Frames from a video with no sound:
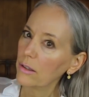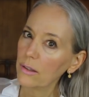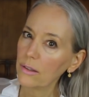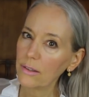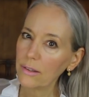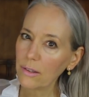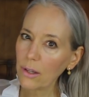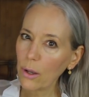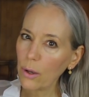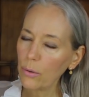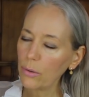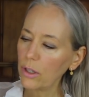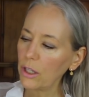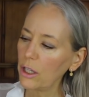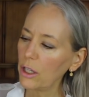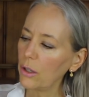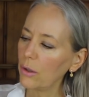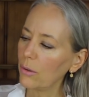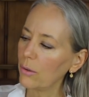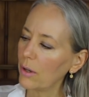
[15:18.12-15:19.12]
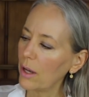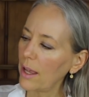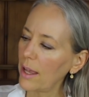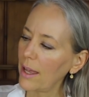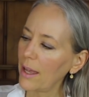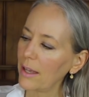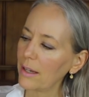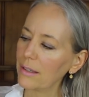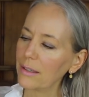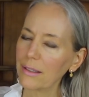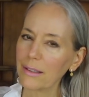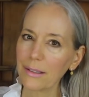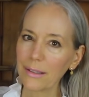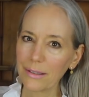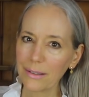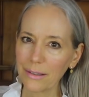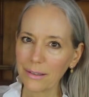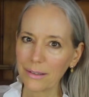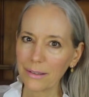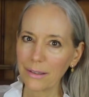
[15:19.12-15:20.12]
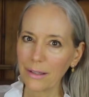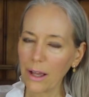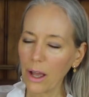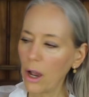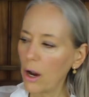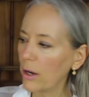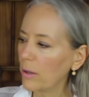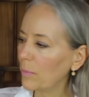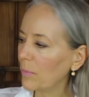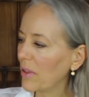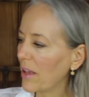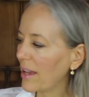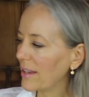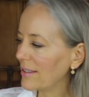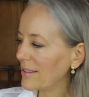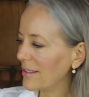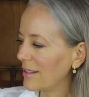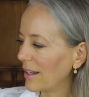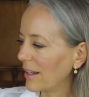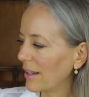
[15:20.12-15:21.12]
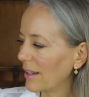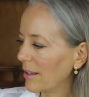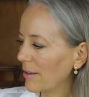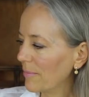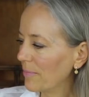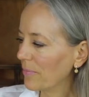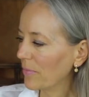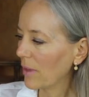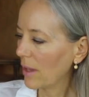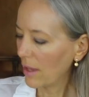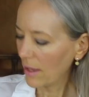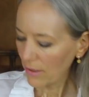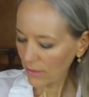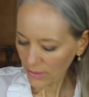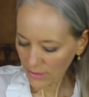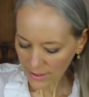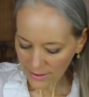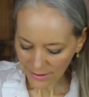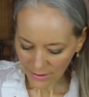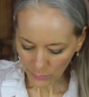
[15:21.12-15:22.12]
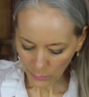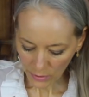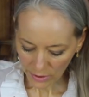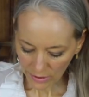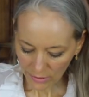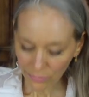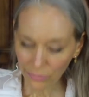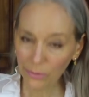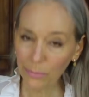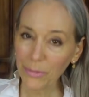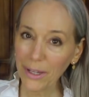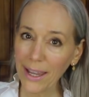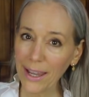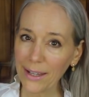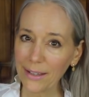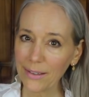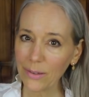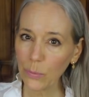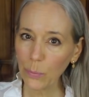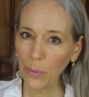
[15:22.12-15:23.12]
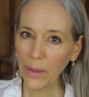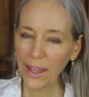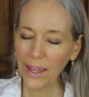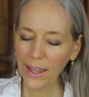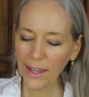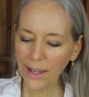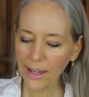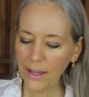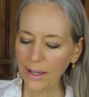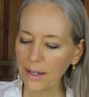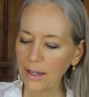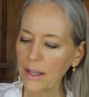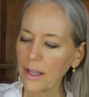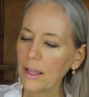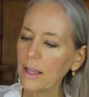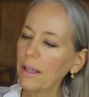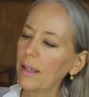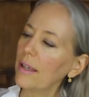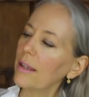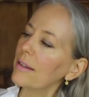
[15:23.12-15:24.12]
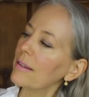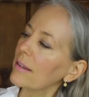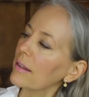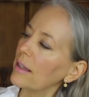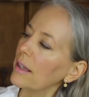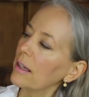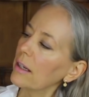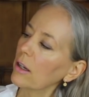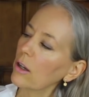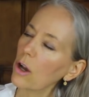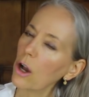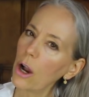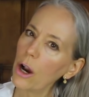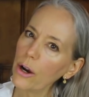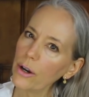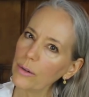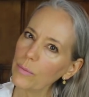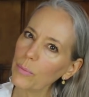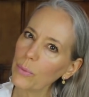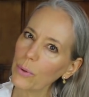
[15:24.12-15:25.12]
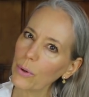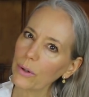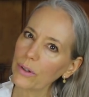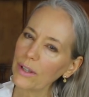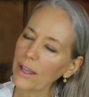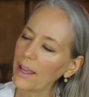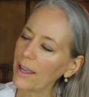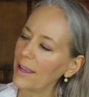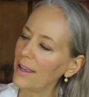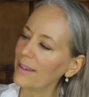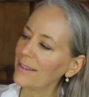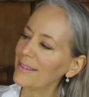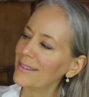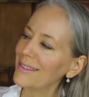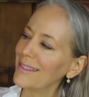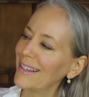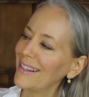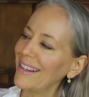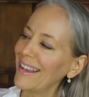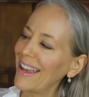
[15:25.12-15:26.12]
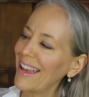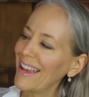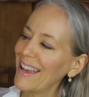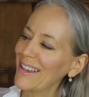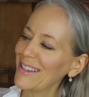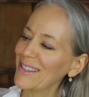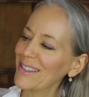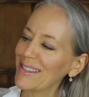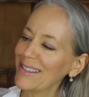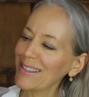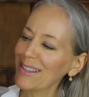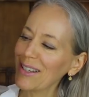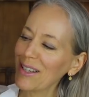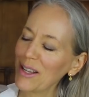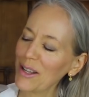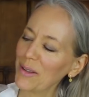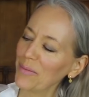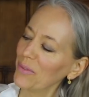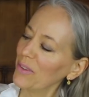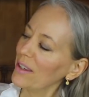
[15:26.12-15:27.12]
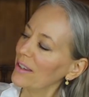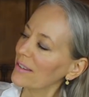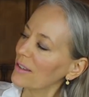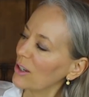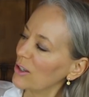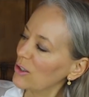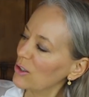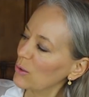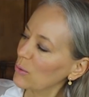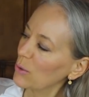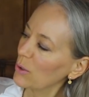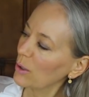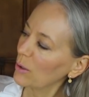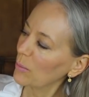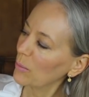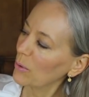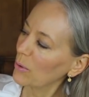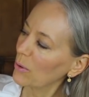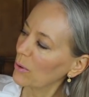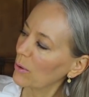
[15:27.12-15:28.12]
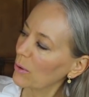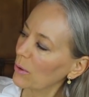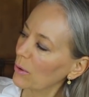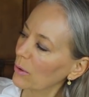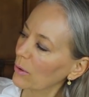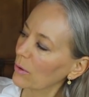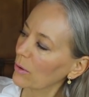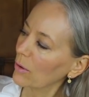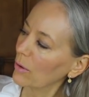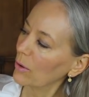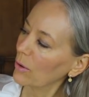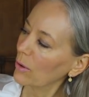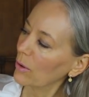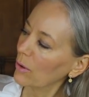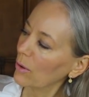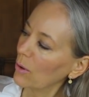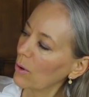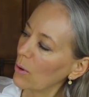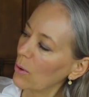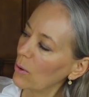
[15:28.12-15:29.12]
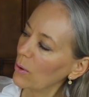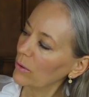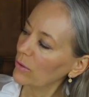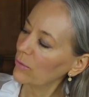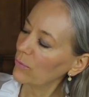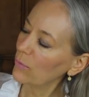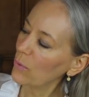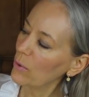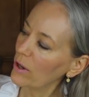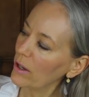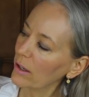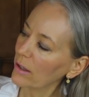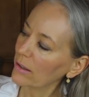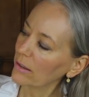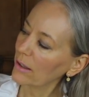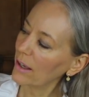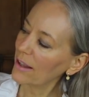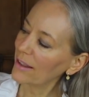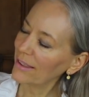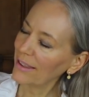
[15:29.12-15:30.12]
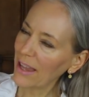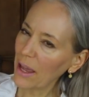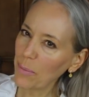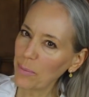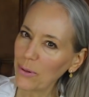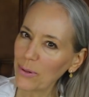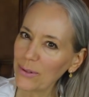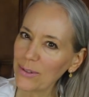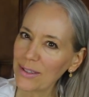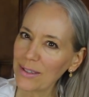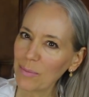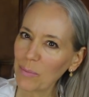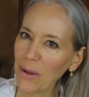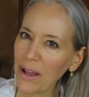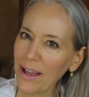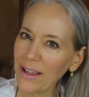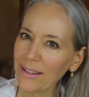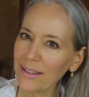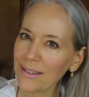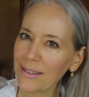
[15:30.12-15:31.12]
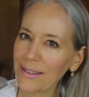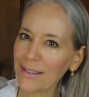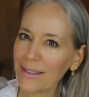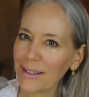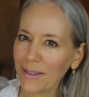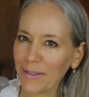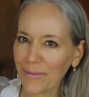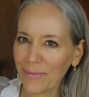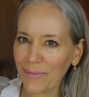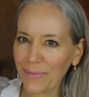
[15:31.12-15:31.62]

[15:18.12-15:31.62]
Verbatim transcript: So cute and hard plastic. This one from Kate Spade is in a cardboard case that has these adorable gold foil leopard spots.